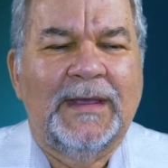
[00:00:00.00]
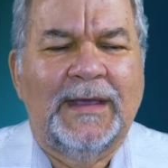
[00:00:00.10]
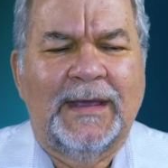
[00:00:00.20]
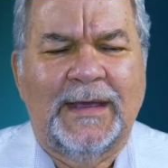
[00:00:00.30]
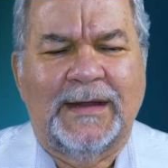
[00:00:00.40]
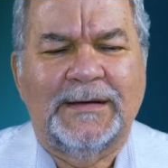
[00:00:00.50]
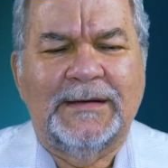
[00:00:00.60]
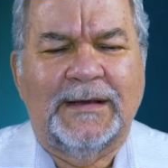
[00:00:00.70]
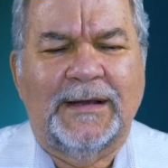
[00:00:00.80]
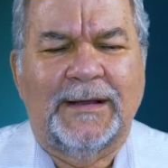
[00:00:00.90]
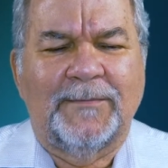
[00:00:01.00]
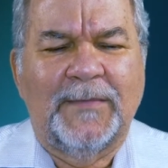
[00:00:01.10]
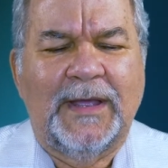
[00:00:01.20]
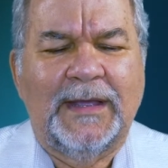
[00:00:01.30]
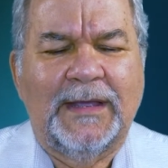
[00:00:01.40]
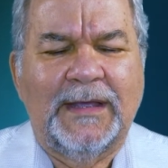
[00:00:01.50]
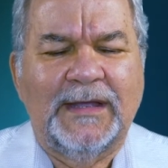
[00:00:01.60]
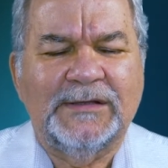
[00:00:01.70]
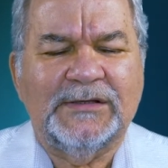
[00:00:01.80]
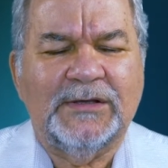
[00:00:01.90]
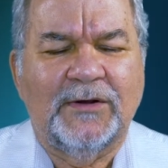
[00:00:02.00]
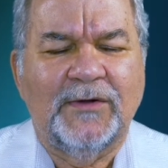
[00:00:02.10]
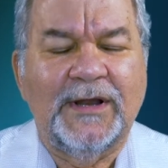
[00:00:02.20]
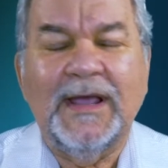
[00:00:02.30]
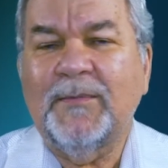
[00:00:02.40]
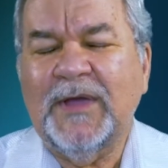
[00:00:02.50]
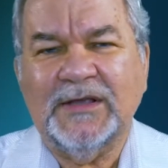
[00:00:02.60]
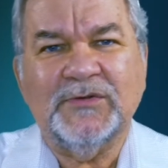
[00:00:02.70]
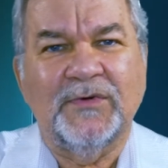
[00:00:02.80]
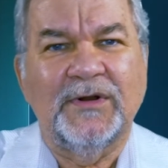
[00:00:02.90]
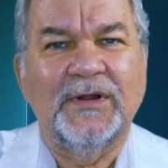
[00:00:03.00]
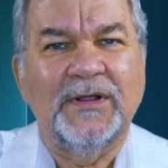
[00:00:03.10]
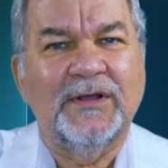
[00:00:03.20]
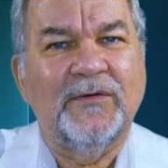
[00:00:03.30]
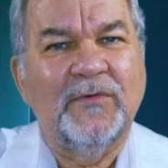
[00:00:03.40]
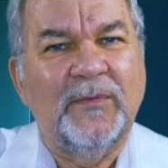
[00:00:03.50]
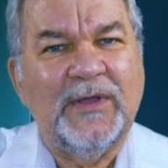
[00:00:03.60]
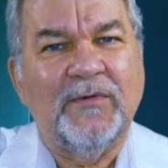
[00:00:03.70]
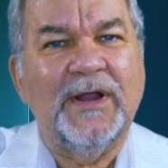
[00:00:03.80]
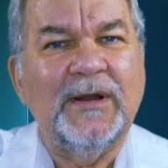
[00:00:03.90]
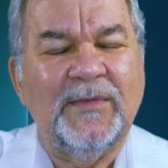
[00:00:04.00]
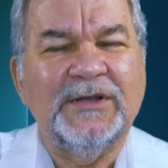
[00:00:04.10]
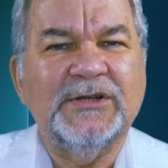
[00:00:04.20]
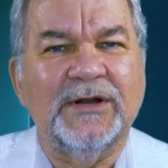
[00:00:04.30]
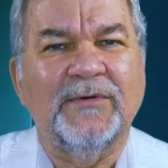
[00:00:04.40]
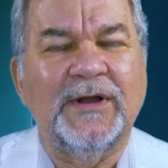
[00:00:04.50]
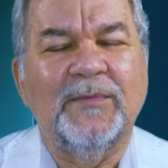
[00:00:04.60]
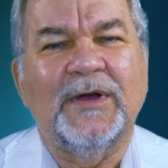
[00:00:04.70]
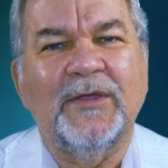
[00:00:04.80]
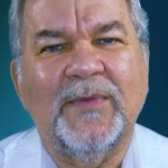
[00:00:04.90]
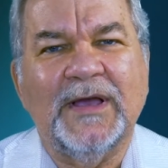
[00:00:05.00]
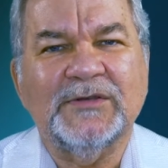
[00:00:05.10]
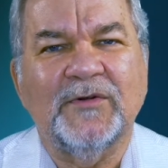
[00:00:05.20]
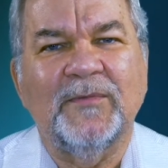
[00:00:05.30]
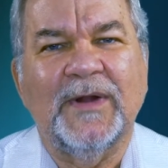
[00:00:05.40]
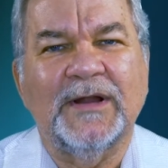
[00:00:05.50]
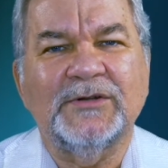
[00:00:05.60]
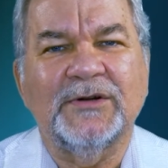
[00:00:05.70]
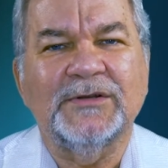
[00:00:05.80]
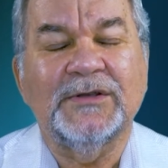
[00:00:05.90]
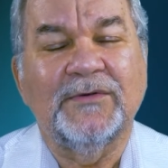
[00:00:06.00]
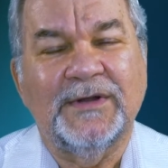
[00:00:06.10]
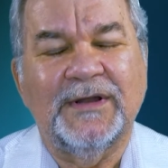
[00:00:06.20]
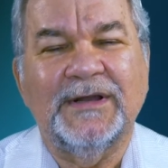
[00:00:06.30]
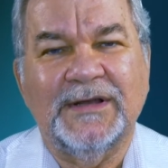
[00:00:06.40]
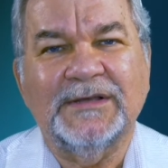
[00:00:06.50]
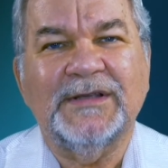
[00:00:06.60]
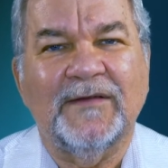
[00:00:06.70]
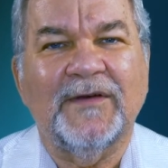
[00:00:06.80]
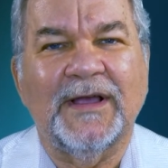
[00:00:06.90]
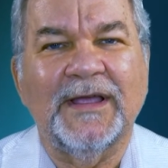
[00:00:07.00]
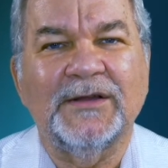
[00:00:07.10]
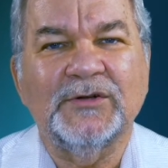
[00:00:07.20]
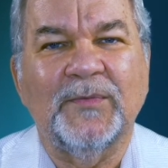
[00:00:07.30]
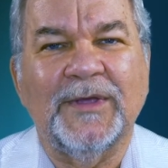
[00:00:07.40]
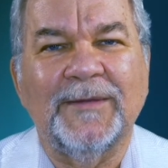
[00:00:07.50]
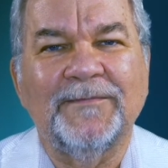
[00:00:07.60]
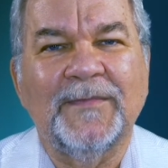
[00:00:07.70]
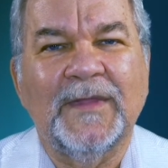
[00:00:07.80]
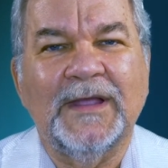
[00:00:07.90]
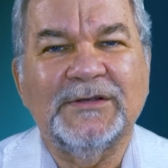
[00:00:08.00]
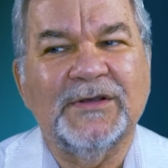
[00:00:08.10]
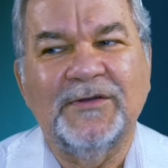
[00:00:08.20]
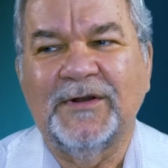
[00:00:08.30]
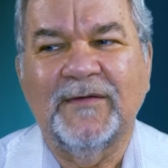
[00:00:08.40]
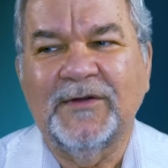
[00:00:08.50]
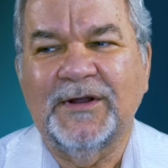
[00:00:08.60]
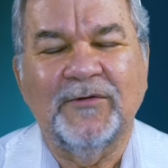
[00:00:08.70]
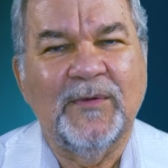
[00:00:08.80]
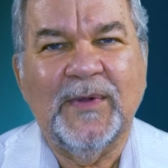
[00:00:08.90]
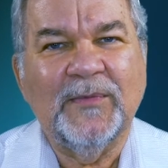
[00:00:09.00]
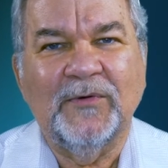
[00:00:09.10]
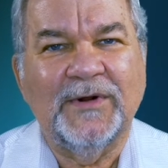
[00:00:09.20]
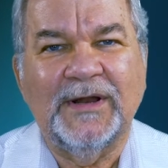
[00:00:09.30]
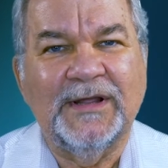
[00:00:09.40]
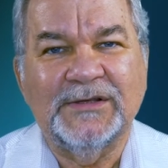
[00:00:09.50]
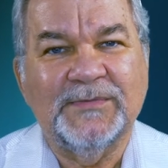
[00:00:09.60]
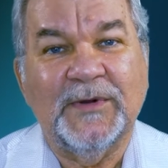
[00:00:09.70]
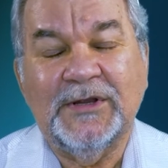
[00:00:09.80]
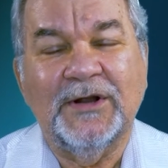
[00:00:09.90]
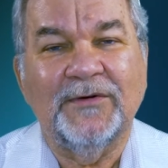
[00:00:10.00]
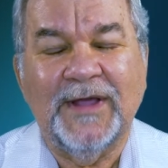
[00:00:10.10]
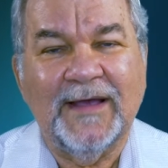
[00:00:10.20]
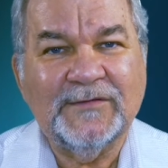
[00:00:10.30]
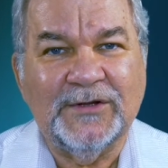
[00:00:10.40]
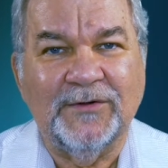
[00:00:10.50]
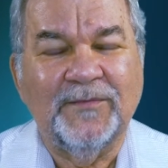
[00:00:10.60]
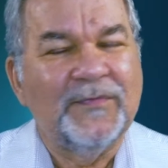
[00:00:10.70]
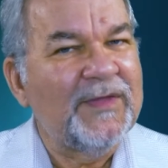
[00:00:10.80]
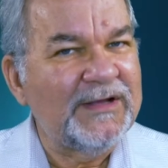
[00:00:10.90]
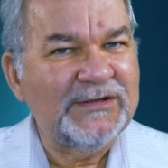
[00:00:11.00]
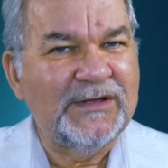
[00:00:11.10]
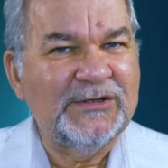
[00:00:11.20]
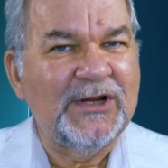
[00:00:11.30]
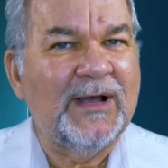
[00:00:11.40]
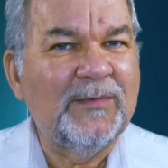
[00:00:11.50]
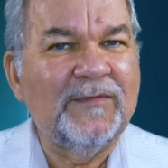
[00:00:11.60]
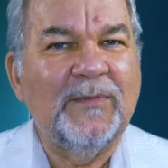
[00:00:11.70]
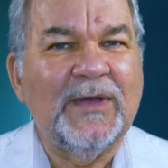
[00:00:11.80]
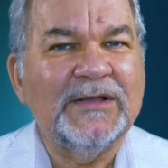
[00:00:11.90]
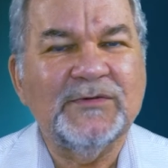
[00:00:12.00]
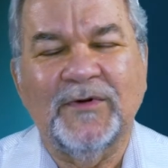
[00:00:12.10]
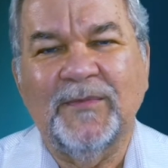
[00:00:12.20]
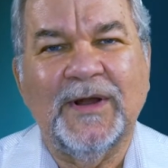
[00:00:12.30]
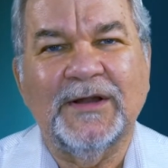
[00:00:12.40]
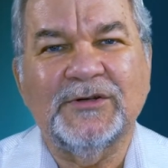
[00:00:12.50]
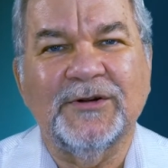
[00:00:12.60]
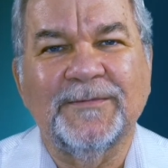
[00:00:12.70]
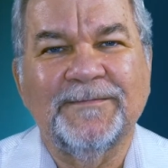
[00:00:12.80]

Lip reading: And that password will be randomly generated by the password manager. So it does have high entropy. And so you're never going to remember what it is, but you don't have to. That's the job of the password manager.